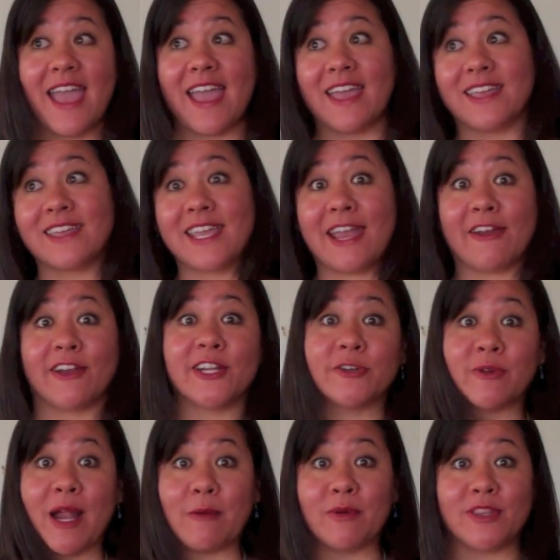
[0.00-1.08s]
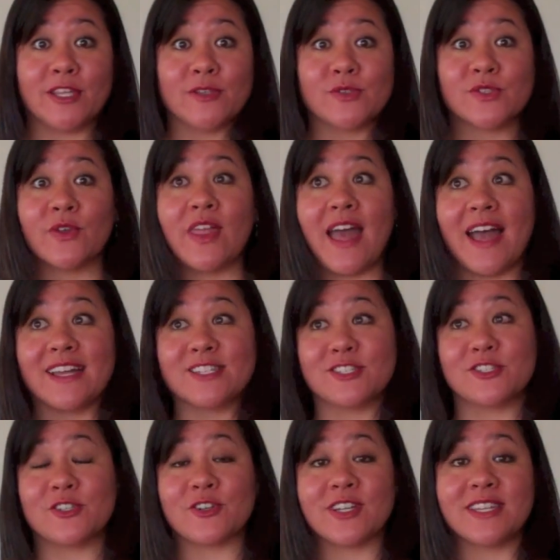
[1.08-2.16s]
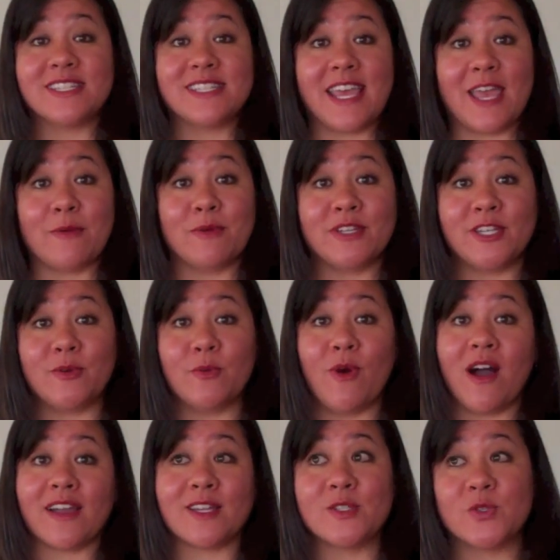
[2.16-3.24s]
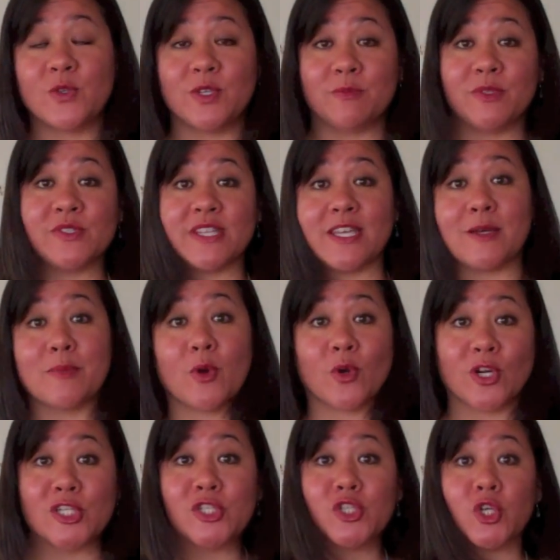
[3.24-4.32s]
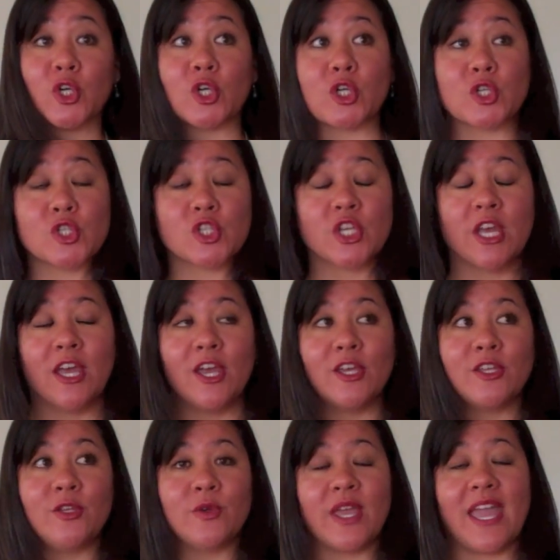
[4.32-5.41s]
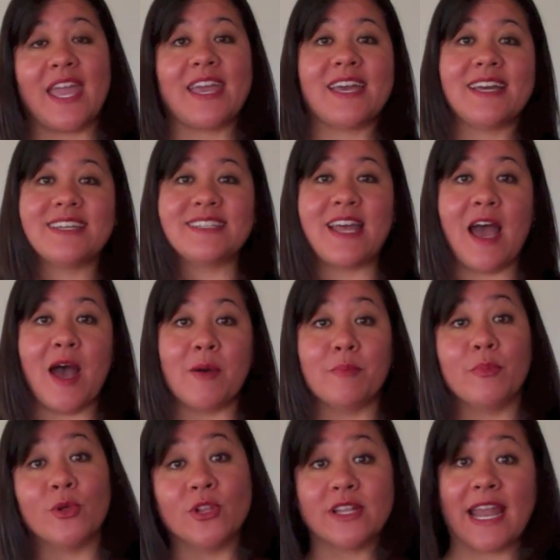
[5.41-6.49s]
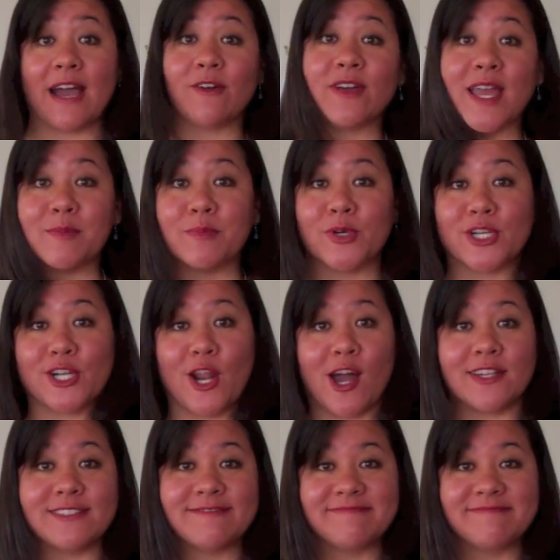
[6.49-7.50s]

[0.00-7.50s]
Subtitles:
and carry it around with you so that during the day when you walk into a museum or a church, you can pull it out and put it on.